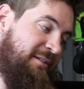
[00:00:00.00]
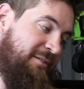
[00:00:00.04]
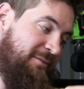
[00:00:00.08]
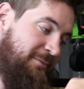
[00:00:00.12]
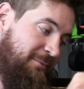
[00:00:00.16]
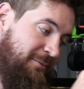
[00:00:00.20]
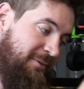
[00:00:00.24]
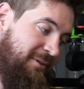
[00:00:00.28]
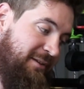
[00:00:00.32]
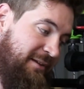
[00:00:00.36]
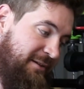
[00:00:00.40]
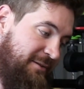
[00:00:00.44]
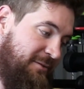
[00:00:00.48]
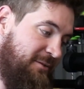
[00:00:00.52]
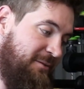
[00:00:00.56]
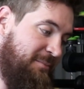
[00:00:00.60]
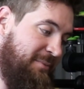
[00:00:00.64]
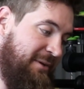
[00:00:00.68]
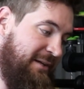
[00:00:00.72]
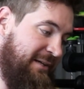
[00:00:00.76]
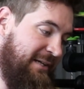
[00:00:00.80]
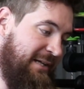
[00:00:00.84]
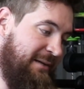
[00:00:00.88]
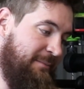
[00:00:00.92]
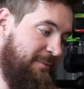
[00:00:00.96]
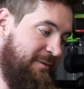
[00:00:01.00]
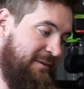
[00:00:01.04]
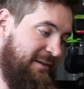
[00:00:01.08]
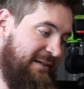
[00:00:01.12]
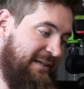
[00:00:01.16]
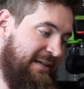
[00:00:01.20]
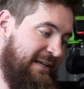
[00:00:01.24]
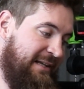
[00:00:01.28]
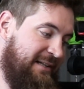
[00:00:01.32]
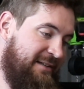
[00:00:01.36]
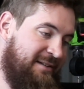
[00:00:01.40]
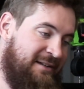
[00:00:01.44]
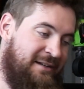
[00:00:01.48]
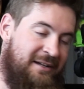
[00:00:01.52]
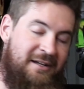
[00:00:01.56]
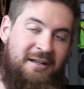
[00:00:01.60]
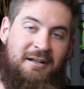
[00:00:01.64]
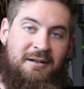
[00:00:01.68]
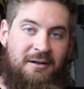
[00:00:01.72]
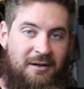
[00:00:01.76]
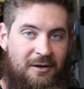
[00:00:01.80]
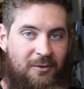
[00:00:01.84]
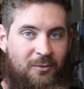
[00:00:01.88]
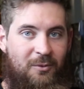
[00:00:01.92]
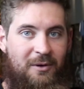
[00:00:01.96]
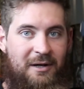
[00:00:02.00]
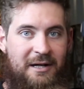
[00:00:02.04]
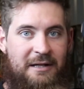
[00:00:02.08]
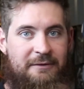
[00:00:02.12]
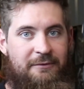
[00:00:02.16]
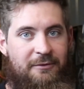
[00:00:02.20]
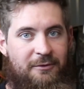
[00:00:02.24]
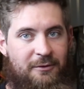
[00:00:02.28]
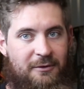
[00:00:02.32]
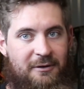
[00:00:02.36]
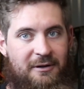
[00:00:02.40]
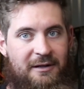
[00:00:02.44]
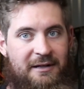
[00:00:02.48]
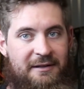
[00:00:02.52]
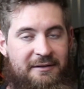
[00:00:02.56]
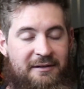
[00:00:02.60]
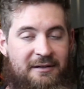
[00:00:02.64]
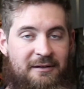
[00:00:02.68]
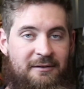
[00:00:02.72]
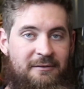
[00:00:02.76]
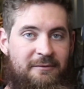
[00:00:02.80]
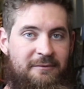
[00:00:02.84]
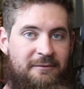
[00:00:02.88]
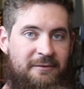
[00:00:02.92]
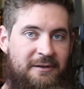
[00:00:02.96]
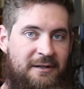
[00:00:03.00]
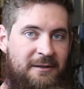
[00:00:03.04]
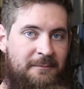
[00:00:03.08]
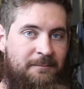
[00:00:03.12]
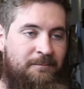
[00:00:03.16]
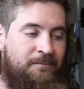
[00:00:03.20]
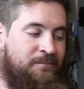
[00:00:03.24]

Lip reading: It's really good being able to get a wide variety of